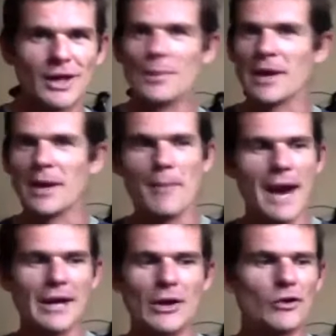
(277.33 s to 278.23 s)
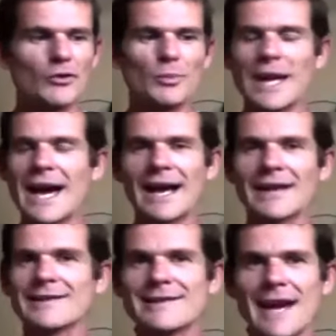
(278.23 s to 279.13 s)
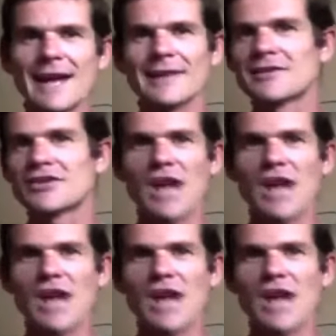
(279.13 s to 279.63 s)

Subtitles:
be it mangoes, bananas, dates,